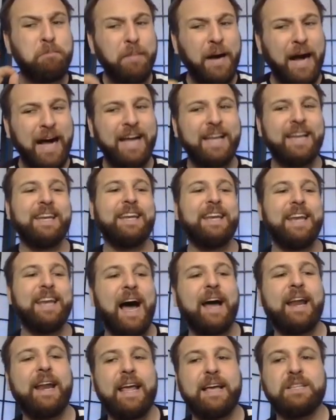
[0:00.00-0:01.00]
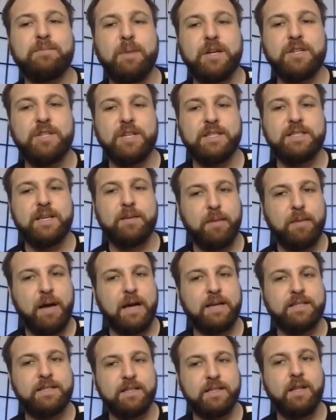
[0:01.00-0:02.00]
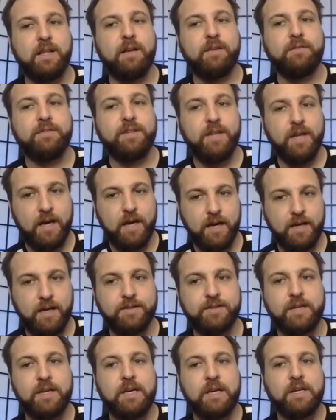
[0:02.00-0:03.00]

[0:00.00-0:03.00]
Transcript: but not as much as a boxing glove does.